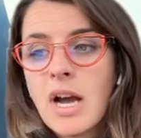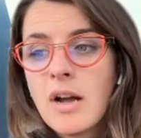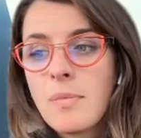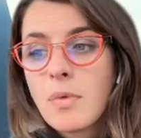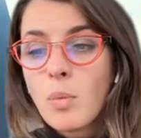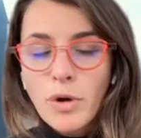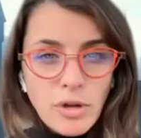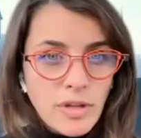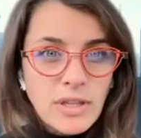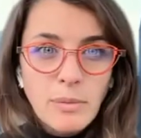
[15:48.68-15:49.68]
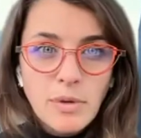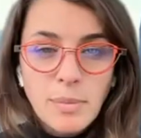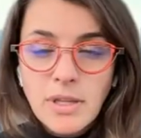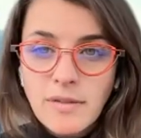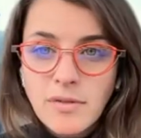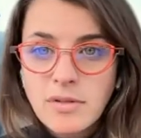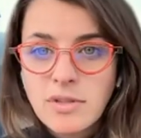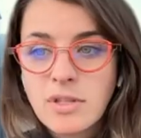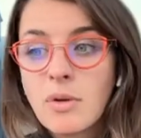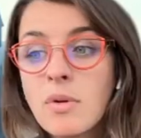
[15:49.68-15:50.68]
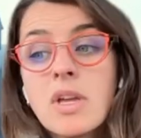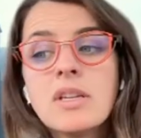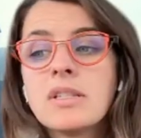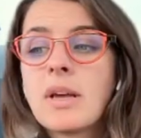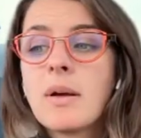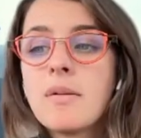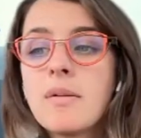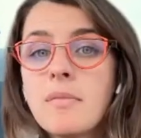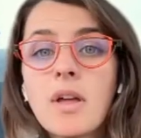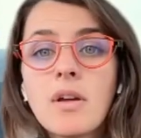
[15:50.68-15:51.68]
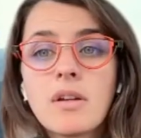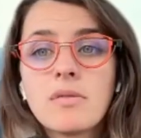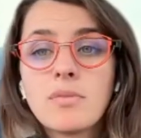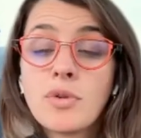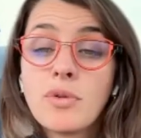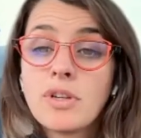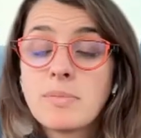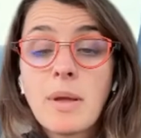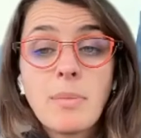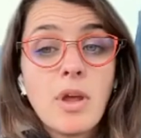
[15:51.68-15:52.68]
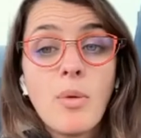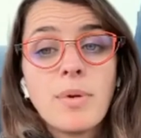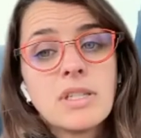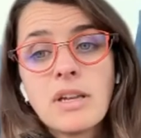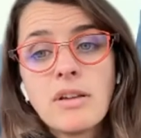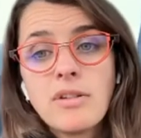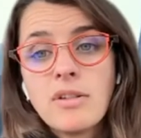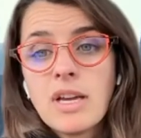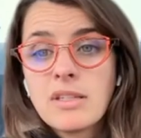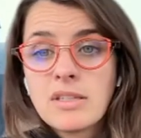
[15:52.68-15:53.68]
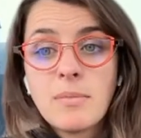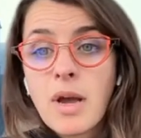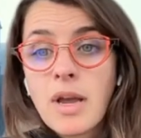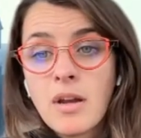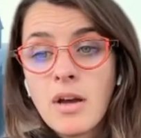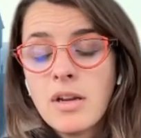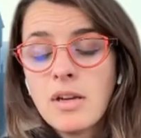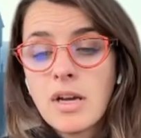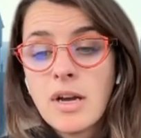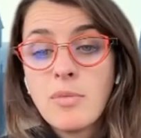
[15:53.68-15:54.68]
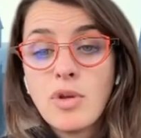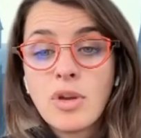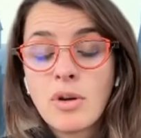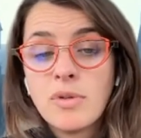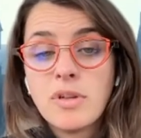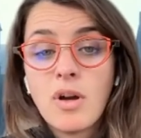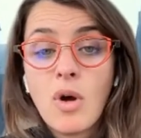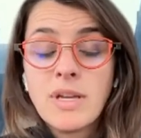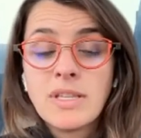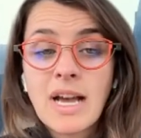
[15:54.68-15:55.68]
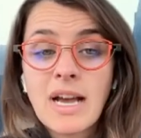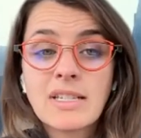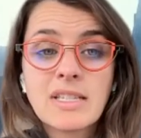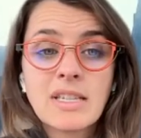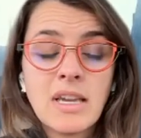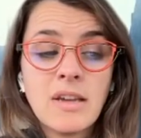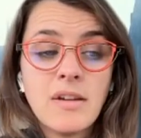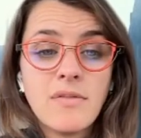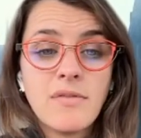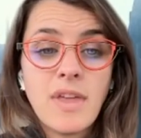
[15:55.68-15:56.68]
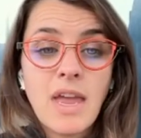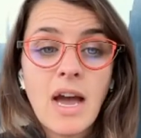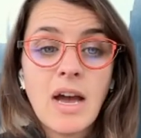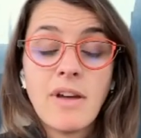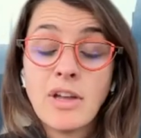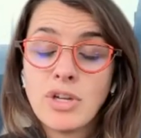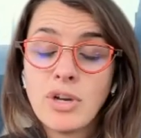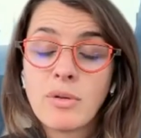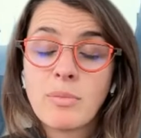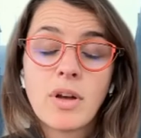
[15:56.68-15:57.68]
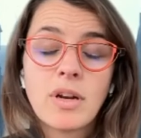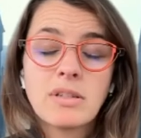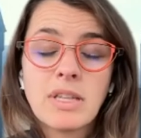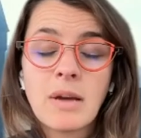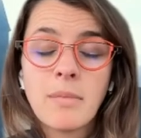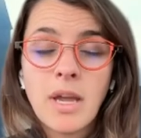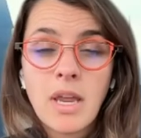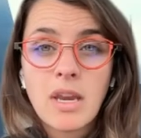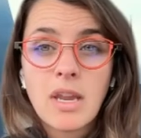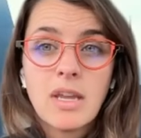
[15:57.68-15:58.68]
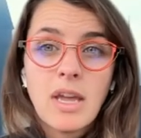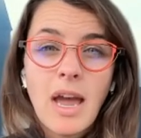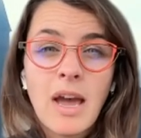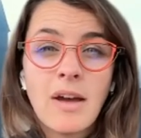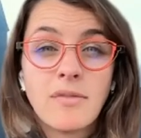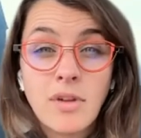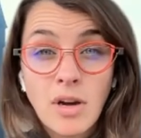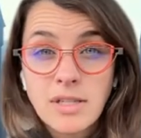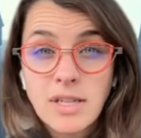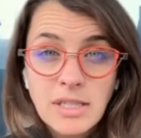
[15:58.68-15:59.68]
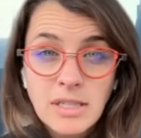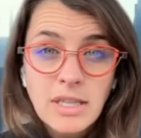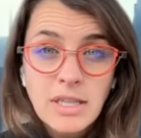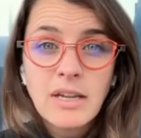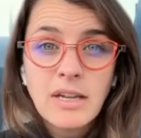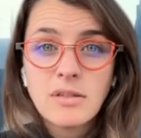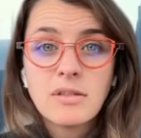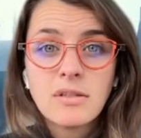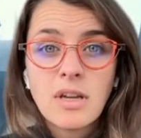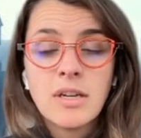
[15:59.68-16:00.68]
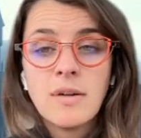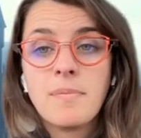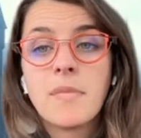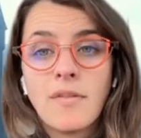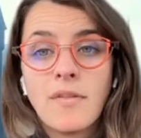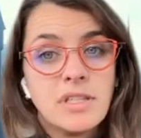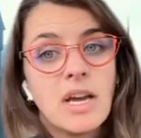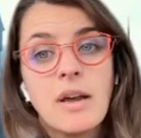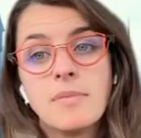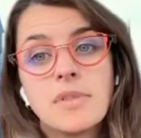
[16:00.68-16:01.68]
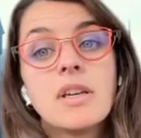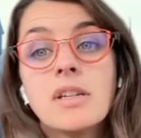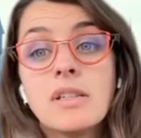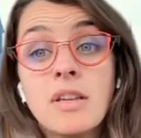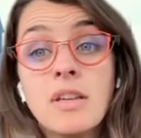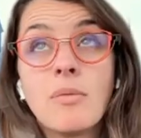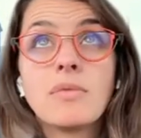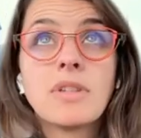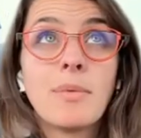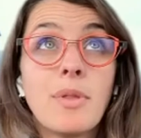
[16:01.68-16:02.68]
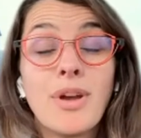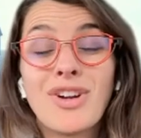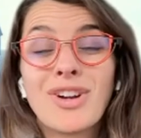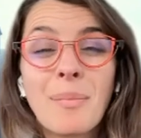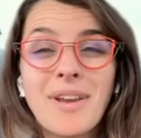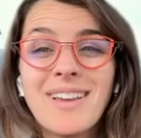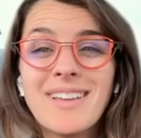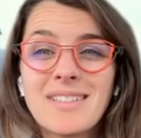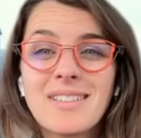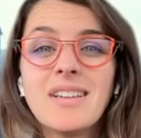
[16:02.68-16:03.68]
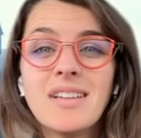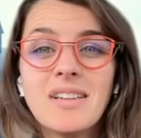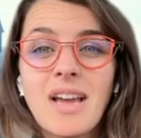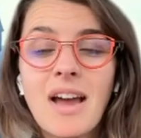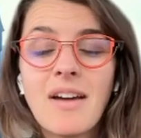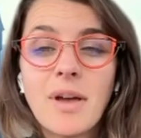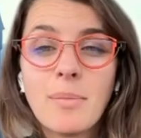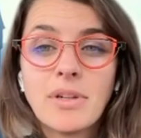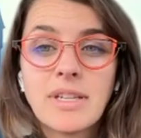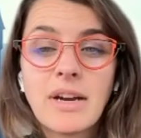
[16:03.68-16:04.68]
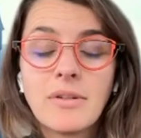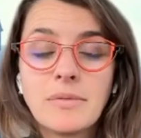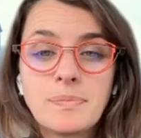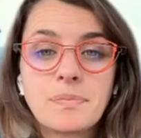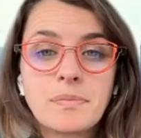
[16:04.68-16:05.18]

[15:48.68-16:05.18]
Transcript: um, where do you think that would be leveled? So some recruiters might be open to telling you that some might not um, you can only always ask if they have engineering blogs that might have context into that um, oftentimes you know of the bigger companies have that built out